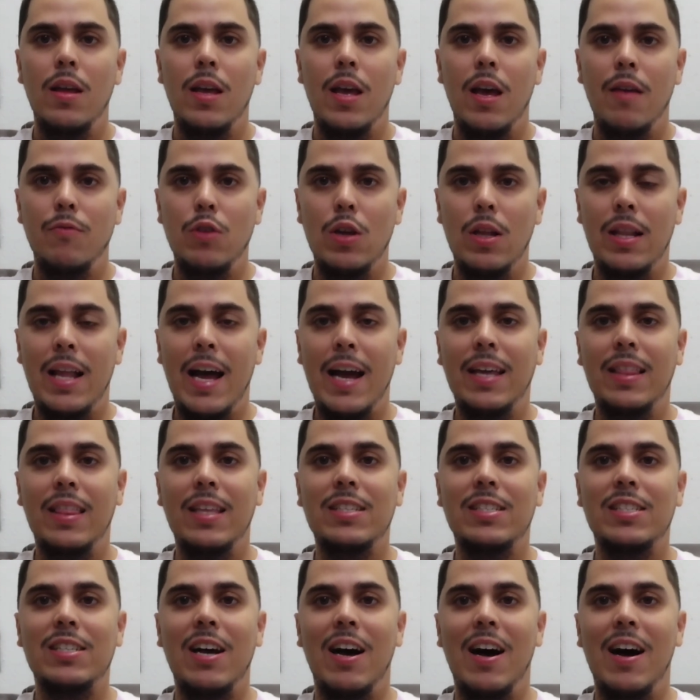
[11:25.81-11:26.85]
If you like
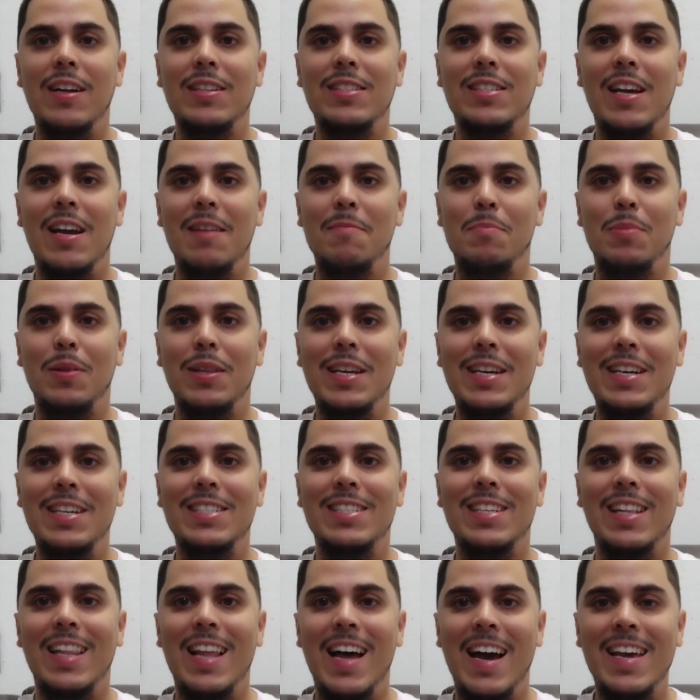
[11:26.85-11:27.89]
this content,
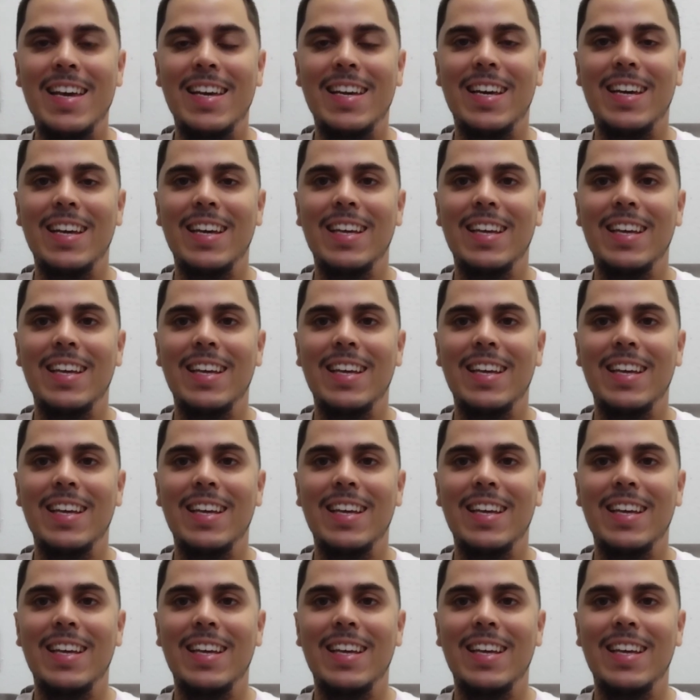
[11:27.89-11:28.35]
please like,